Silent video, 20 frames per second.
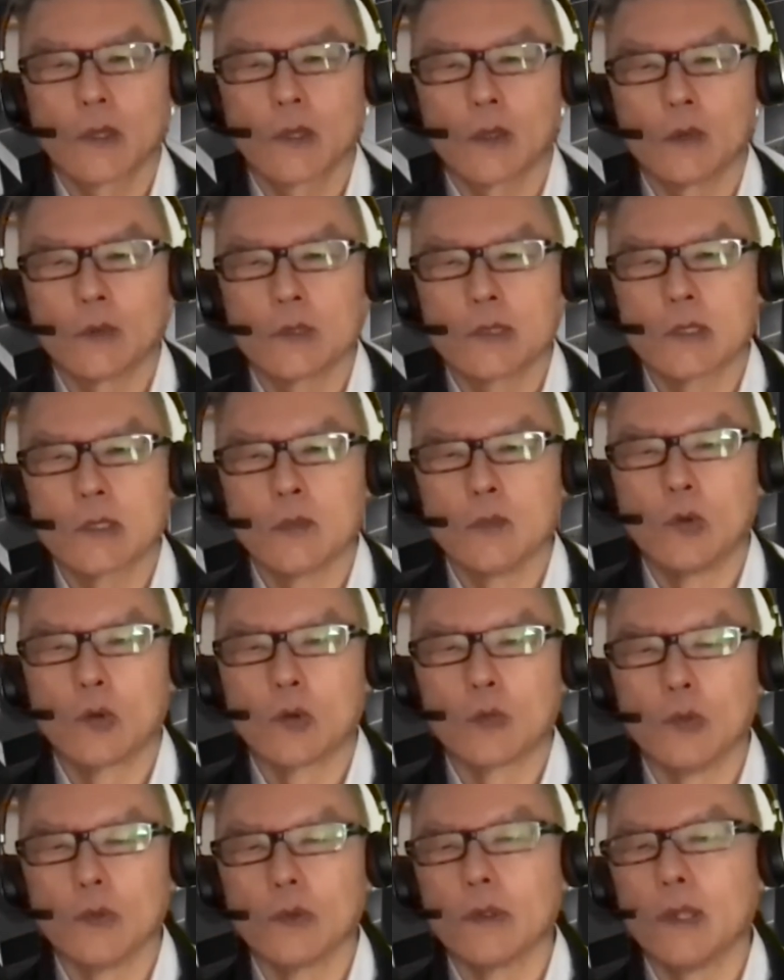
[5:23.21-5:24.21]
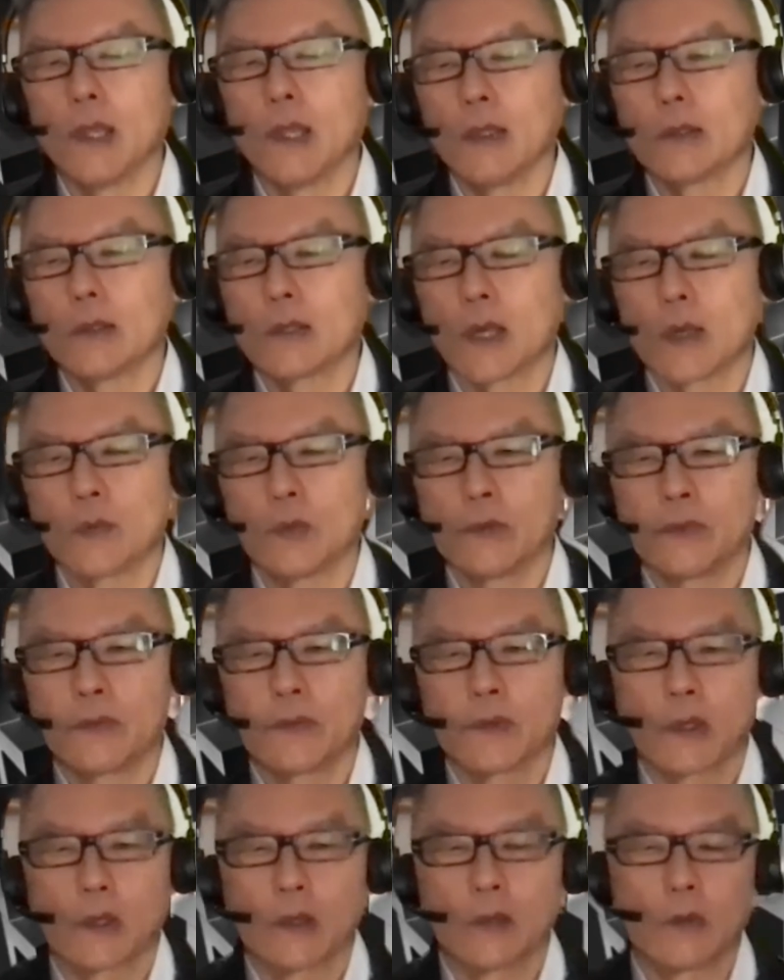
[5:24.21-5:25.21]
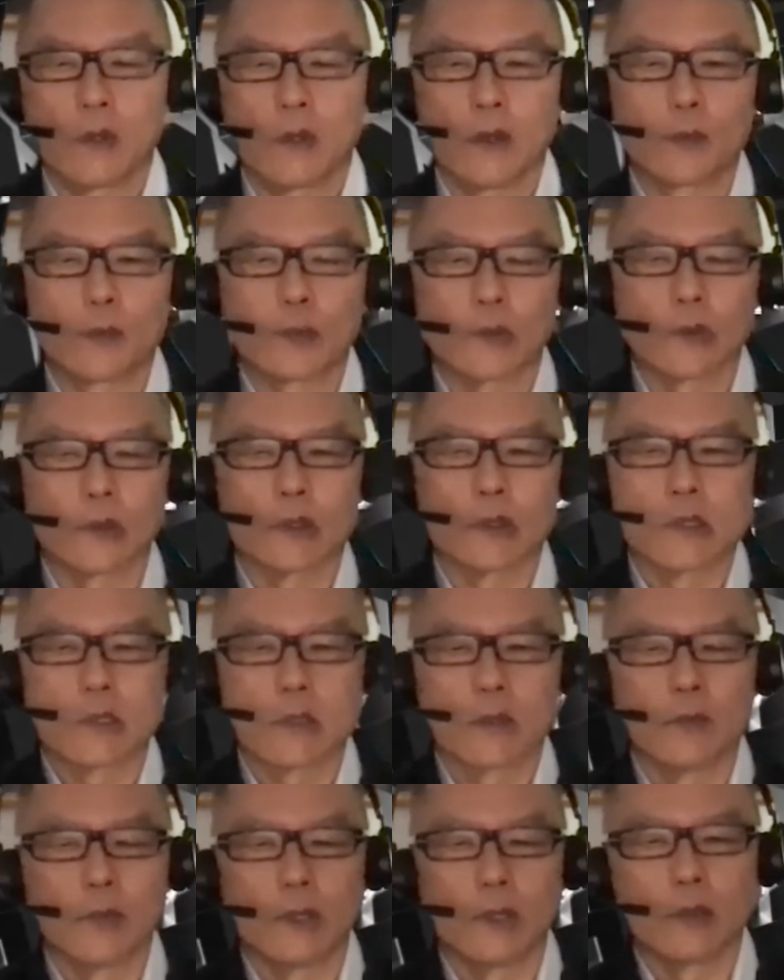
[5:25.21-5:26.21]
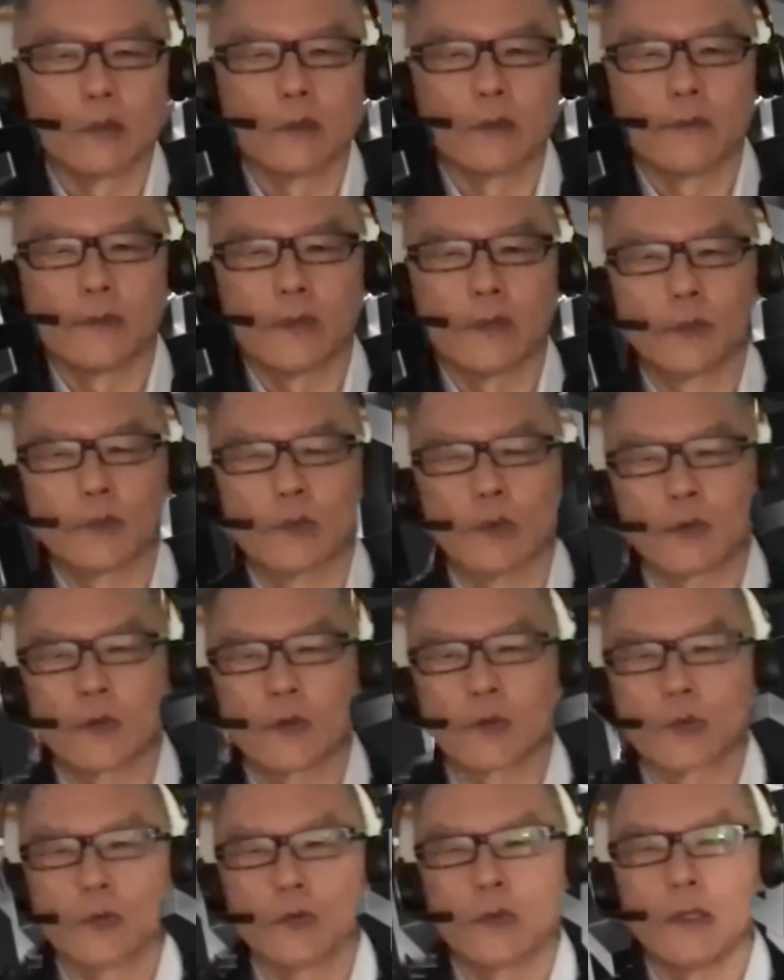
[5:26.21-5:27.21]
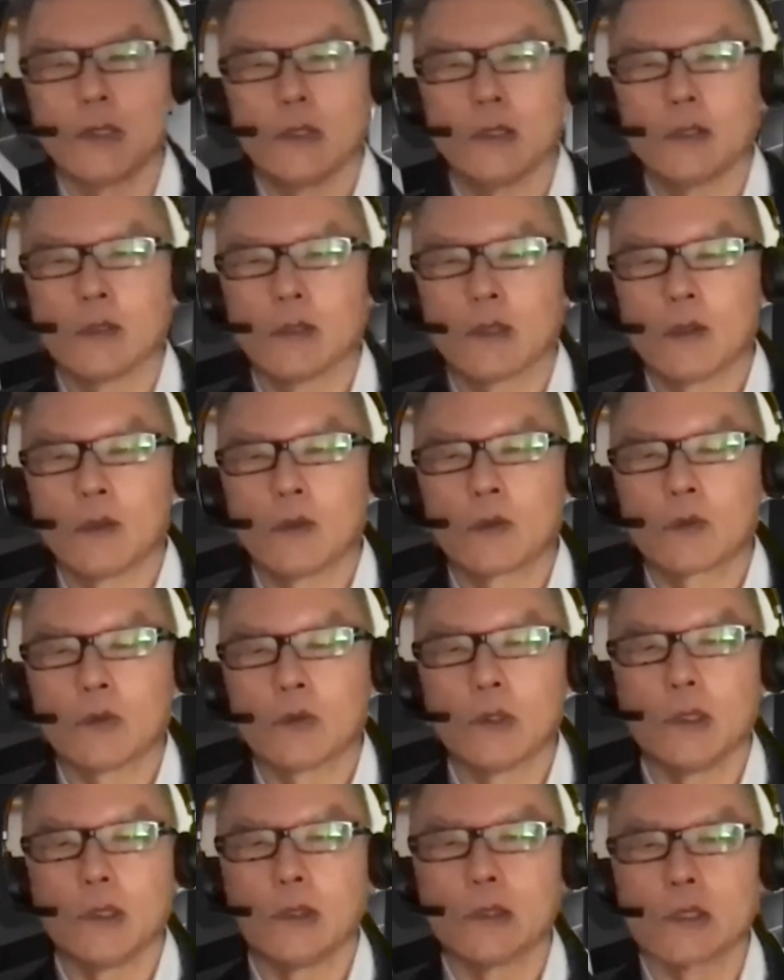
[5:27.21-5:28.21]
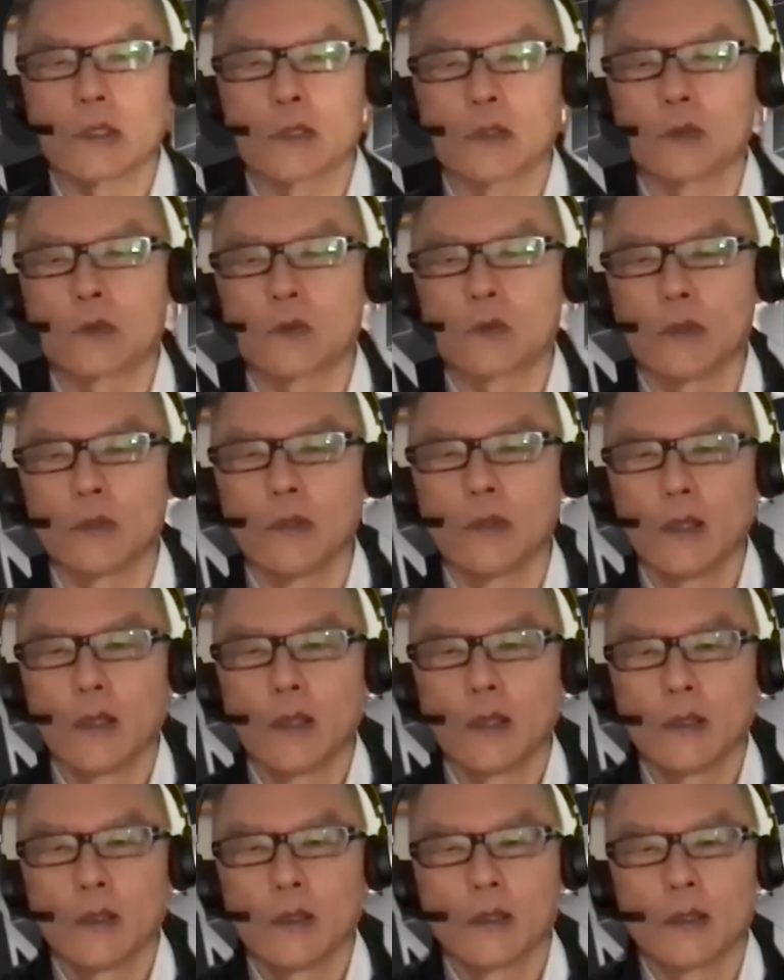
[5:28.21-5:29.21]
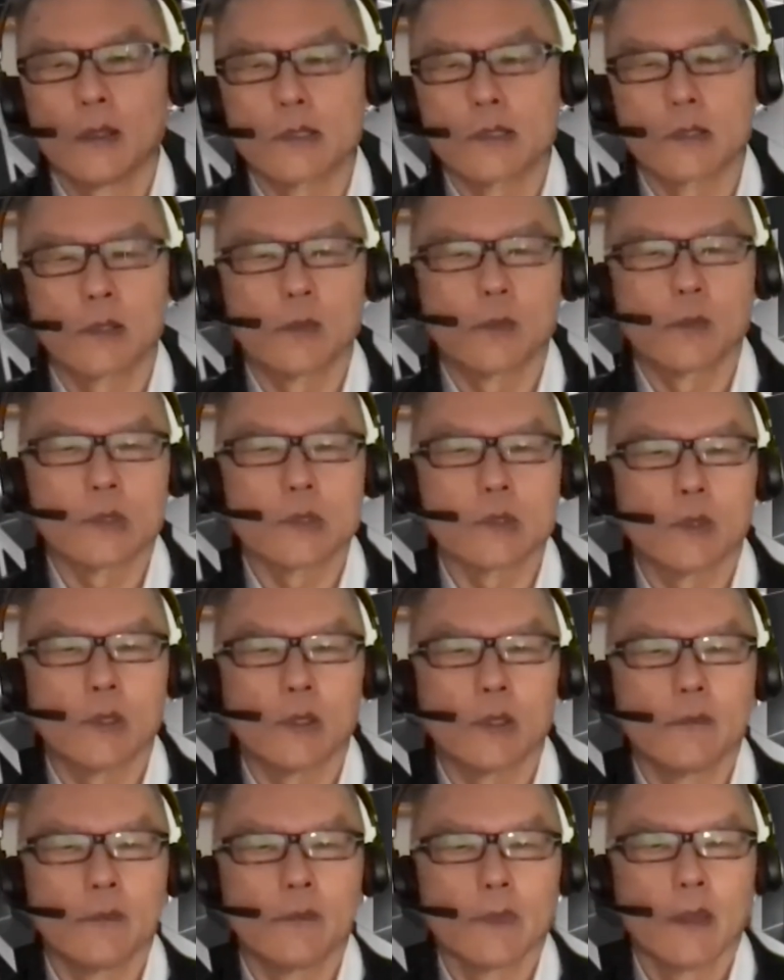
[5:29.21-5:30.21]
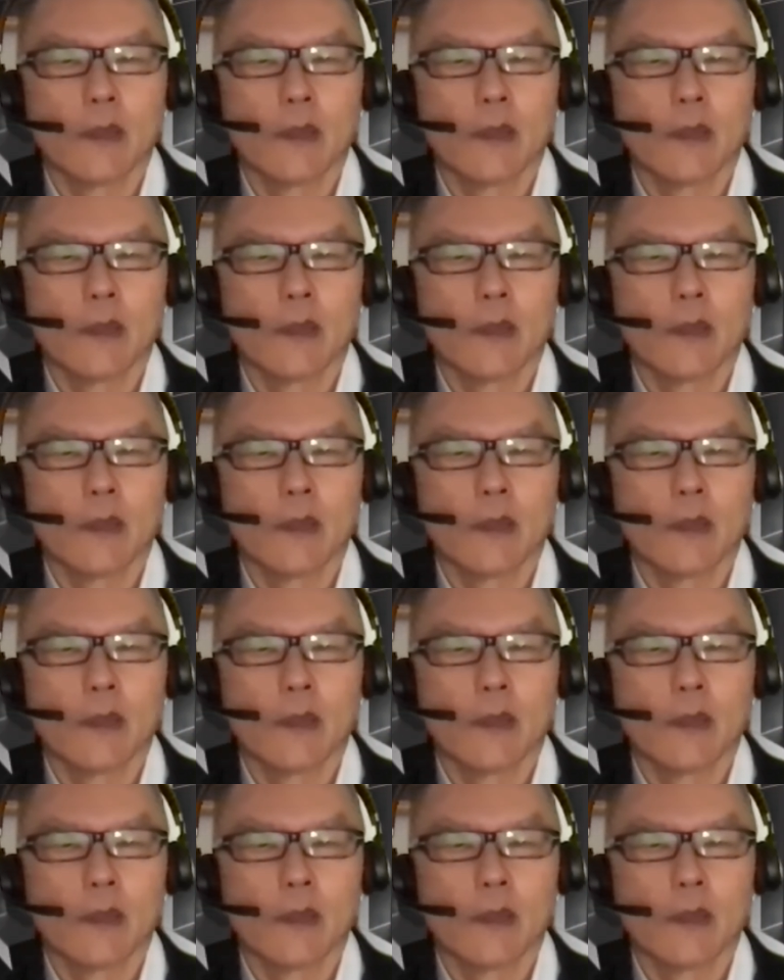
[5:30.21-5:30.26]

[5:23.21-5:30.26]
I would say, more mundane type of products being developed through the 3D digital twin setup as well.